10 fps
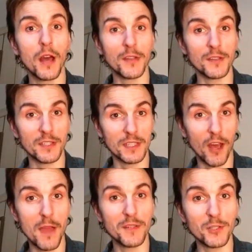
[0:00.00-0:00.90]
at the
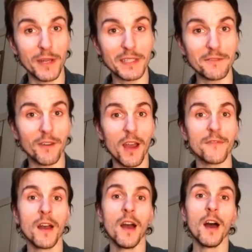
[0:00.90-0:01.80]
time at
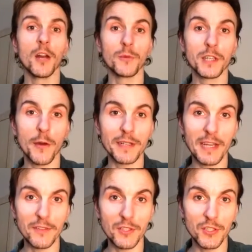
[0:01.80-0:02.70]
25, and we're going
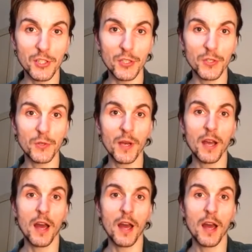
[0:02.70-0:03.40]
down to 2.